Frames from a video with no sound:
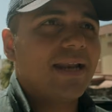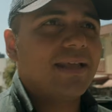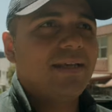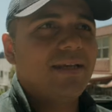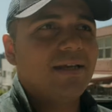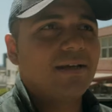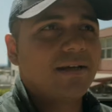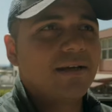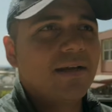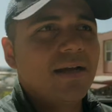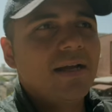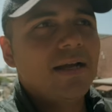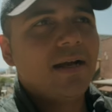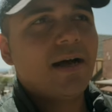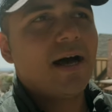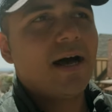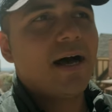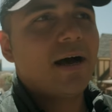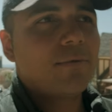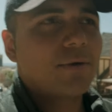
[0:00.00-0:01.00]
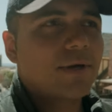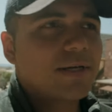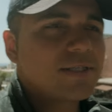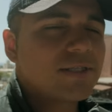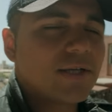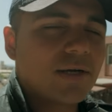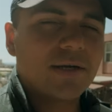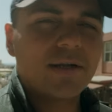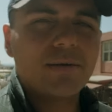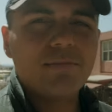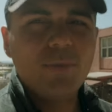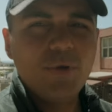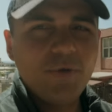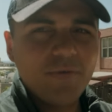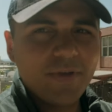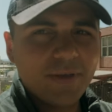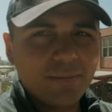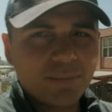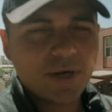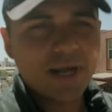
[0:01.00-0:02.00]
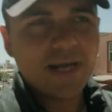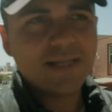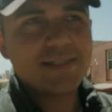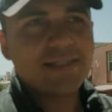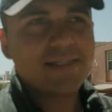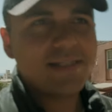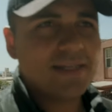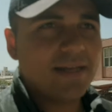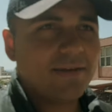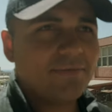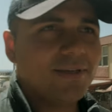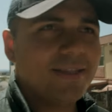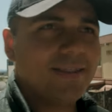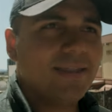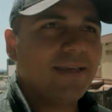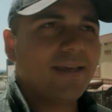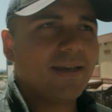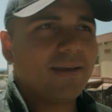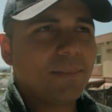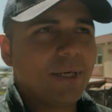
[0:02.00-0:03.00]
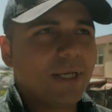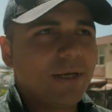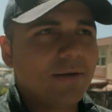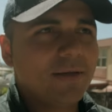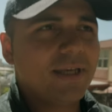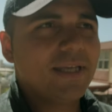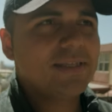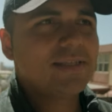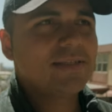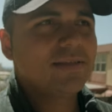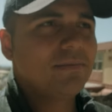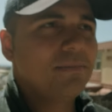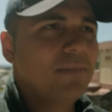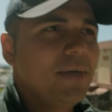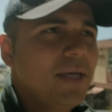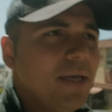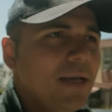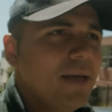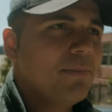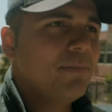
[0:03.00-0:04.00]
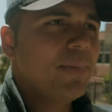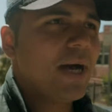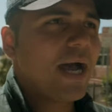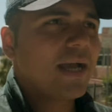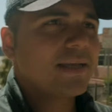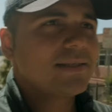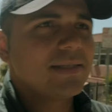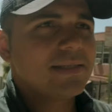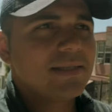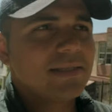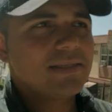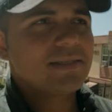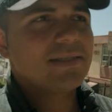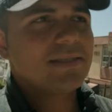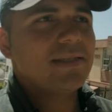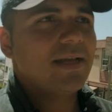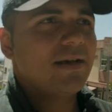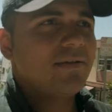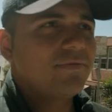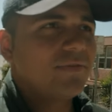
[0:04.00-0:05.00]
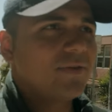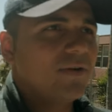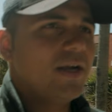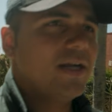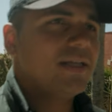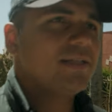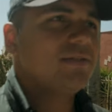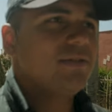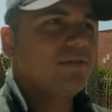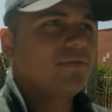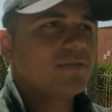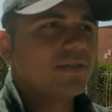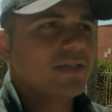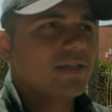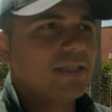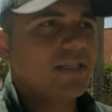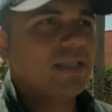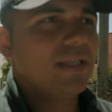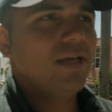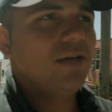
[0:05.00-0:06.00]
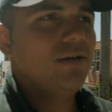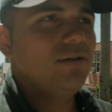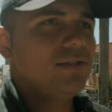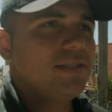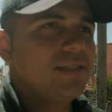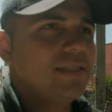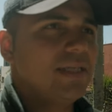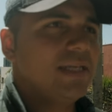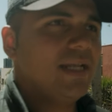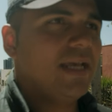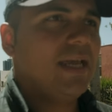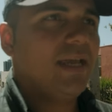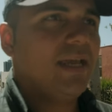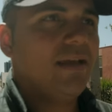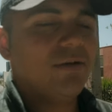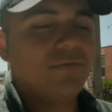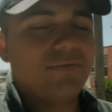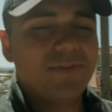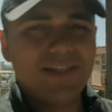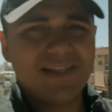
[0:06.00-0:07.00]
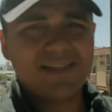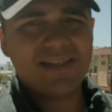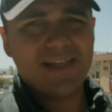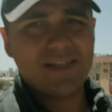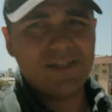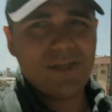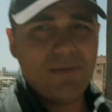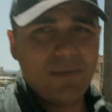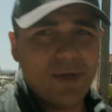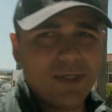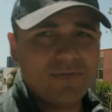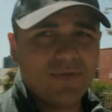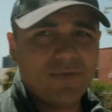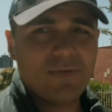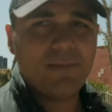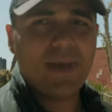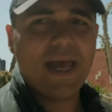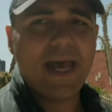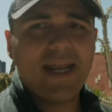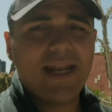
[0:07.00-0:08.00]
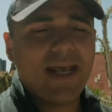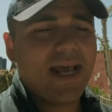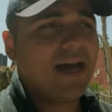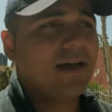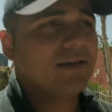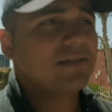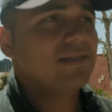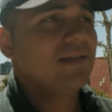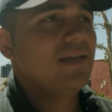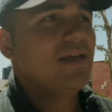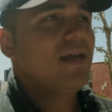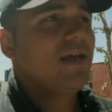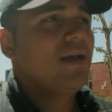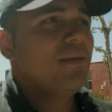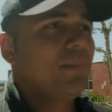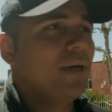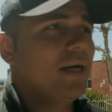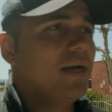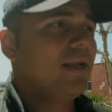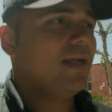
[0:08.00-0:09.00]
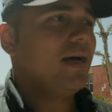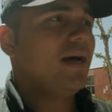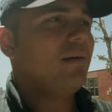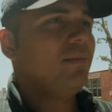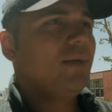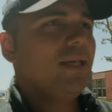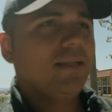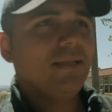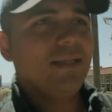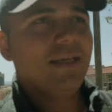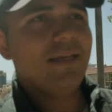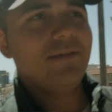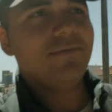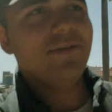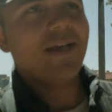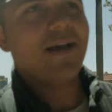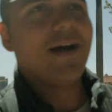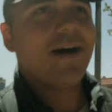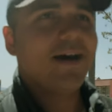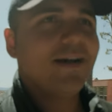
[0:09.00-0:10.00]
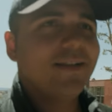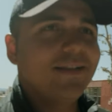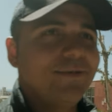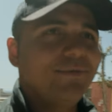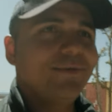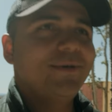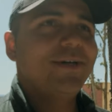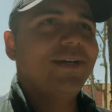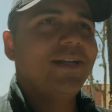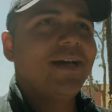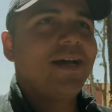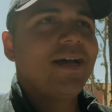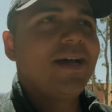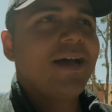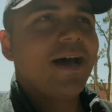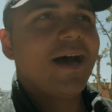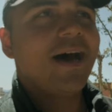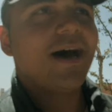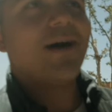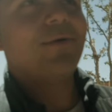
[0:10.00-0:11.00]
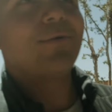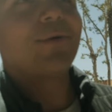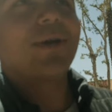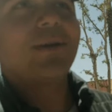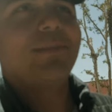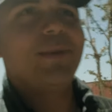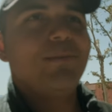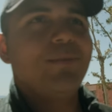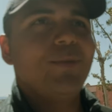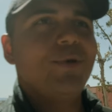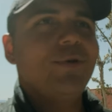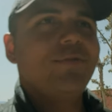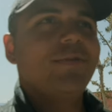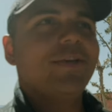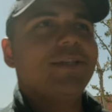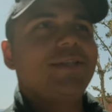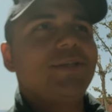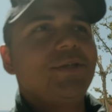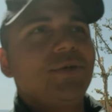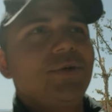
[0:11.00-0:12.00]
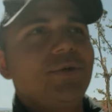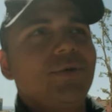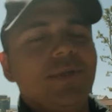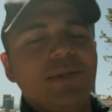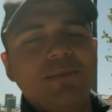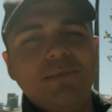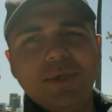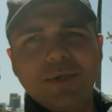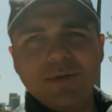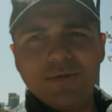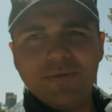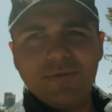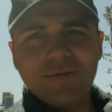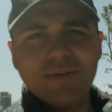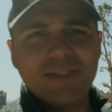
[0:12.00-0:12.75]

of here. We're gonna start our moving process and everything. I'm gonna go and get some boxes and stuff for us over at Lowe's today. Hopefully it's not too much of a madhouse, but I'll be leaving Hollywood. We're gonna be moving to the beautiful